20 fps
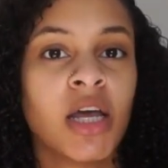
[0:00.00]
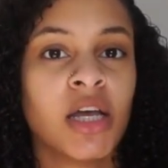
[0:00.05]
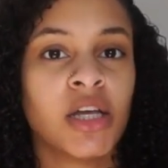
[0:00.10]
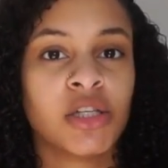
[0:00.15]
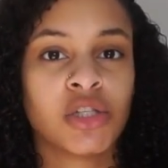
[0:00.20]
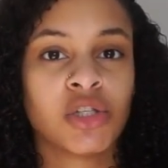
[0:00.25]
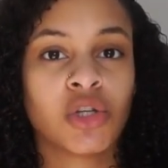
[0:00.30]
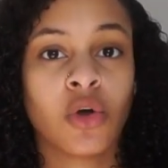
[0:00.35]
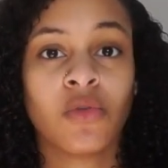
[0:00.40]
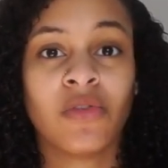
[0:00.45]
and
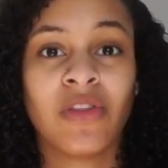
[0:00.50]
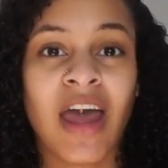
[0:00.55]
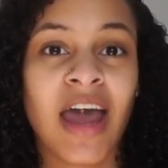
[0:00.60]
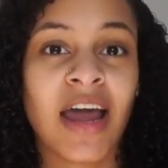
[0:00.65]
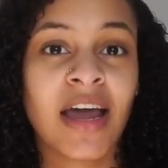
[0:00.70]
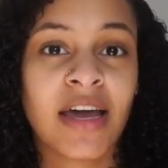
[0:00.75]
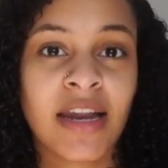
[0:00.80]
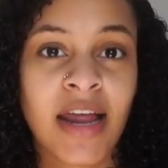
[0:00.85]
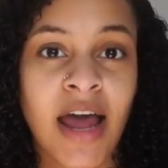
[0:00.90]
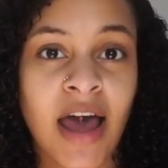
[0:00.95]
so
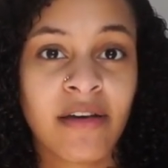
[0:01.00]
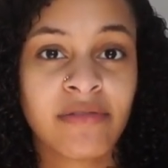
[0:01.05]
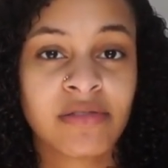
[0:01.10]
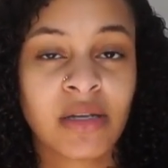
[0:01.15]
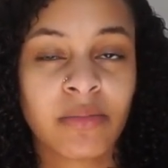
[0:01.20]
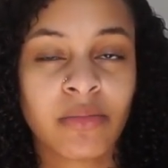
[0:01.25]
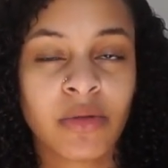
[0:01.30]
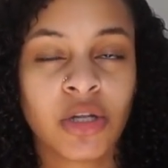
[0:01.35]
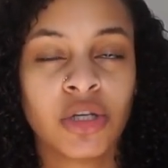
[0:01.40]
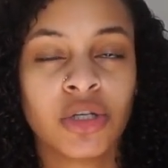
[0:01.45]
that could have
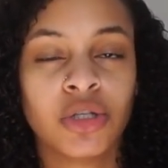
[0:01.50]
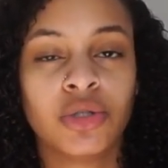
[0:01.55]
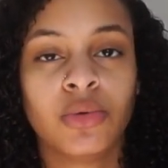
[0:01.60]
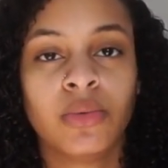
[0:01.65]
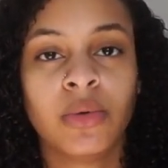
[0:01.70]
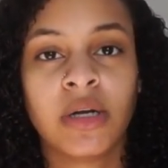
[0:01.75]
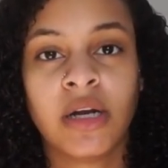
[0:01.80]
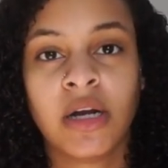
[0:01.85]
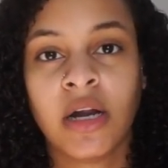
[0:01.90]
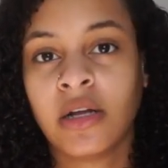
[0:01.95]
something to do
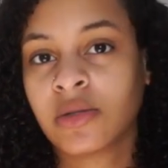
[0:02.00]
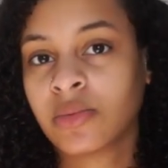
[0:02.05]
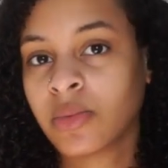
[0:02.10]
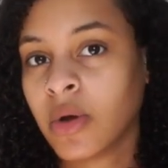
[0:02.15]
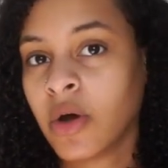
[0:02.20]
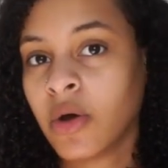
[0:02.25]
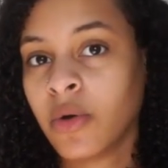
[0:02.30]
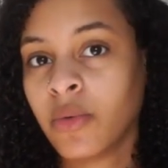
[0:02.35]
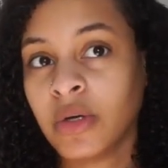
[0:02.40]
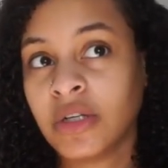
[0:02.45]
with it as
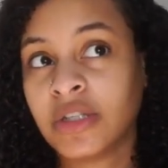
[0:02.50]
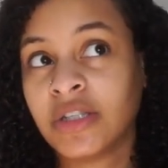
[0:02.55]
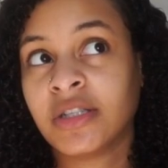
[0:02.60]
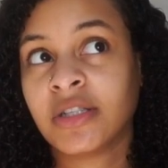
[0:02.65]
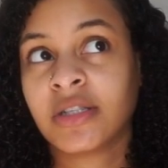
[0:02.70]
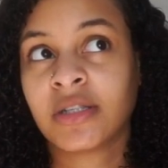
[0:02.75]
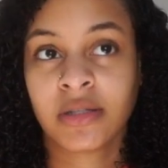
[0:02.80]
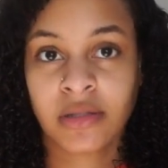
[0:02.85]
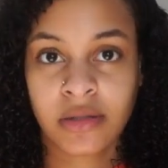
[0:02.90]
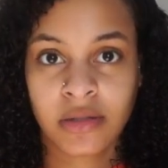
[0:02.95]
well, which
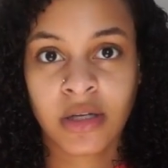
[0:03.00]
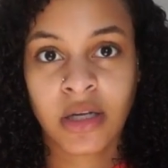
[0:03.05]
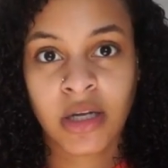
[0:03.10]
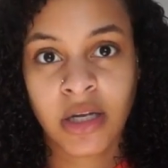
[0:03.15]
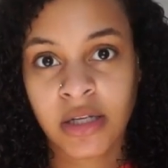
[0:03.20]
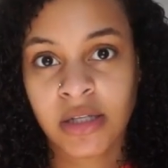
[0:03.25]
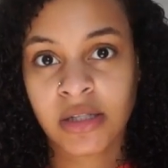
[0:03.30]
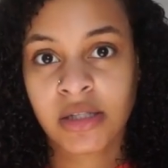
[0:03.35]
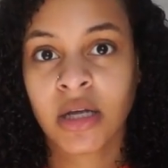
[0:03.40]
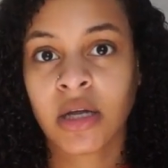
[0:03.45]
is
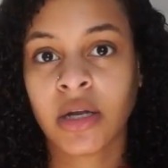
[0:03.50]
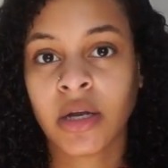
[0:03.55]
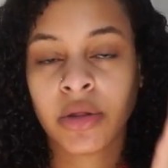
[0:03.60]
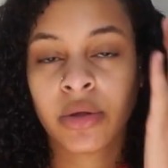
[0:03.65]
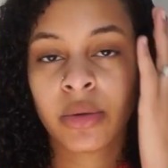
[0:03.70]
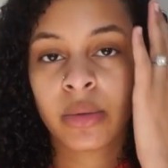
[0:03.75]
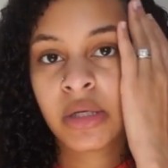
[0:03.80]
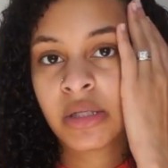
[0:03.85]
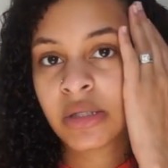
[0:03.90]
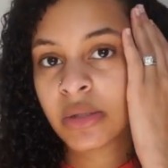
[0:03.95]
hence
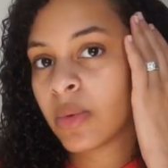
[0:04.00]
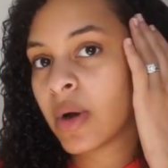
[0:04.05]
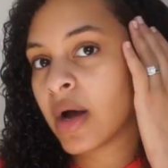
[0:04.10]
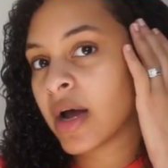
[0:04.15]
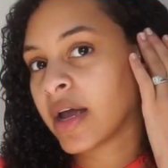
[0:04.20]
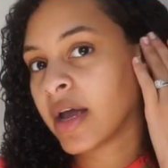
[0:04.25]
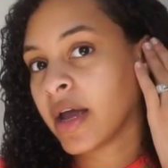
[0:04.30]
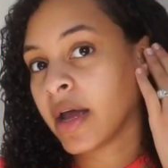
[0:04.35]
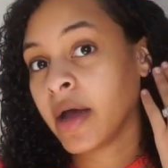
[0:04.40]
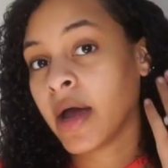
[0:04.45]
another reason
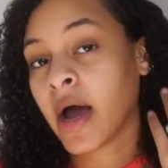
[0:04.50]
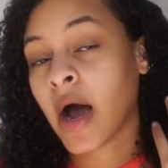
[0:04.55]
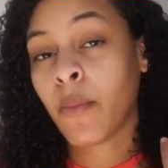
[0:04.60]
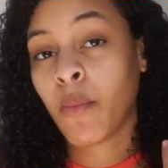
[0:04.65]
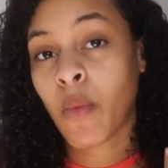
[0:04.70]
why I,